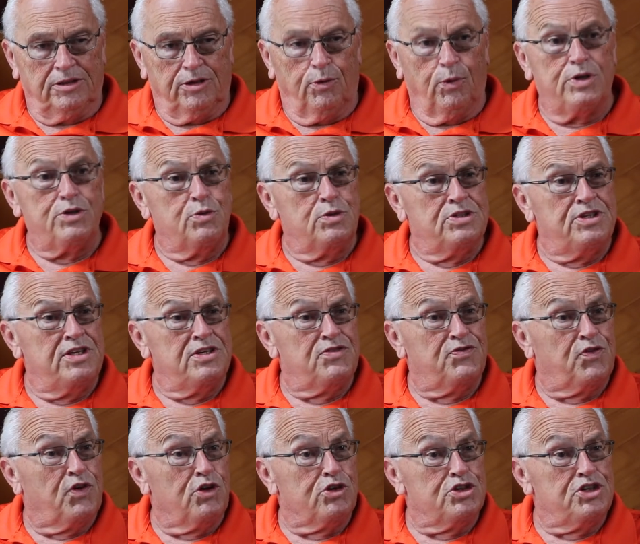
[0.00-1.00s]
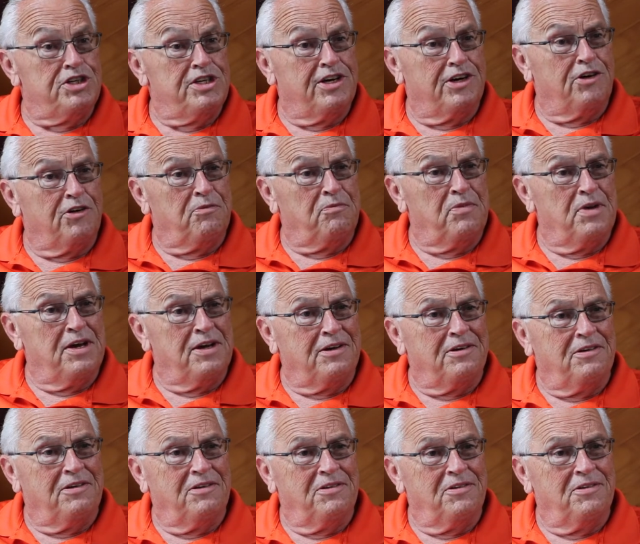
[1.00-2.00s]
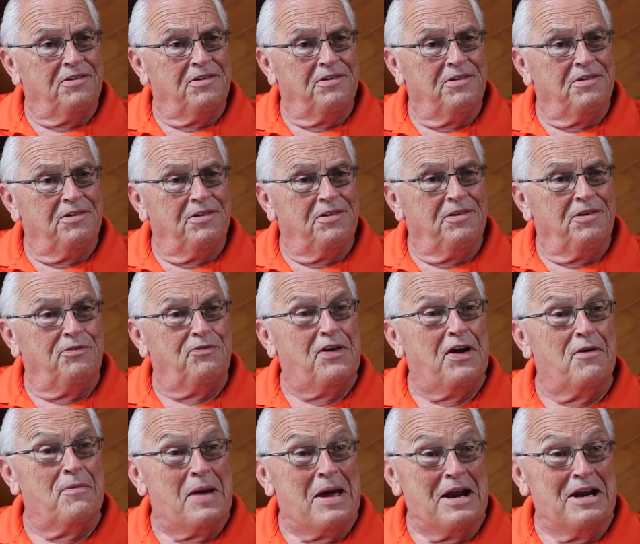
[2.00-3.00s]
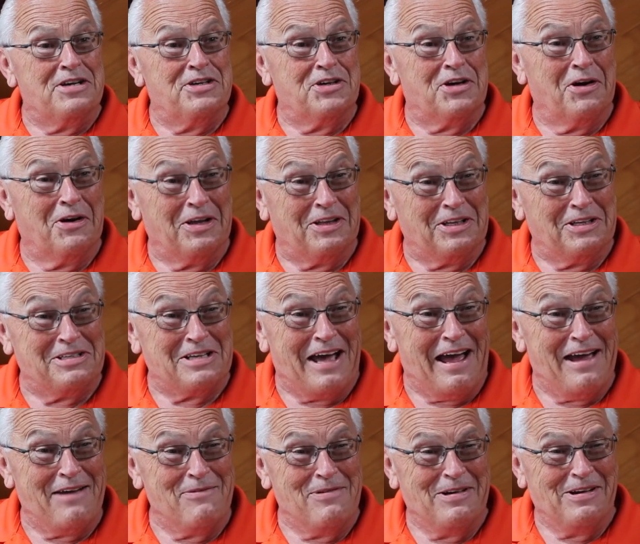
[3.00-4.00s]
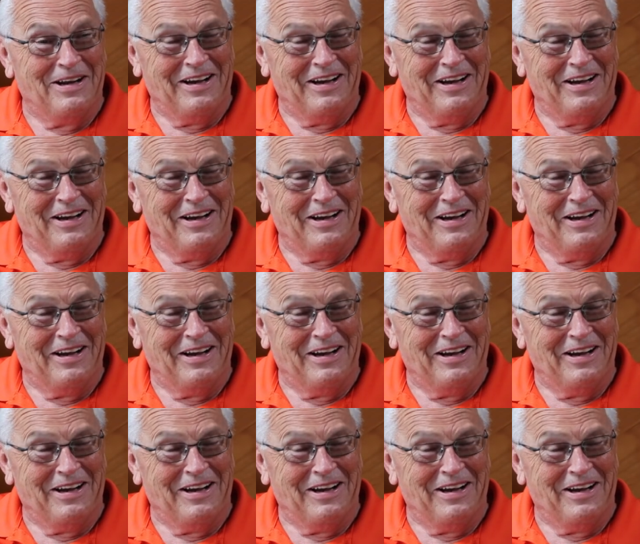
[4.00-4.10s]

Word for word: which was his first year of being fair manager at the time,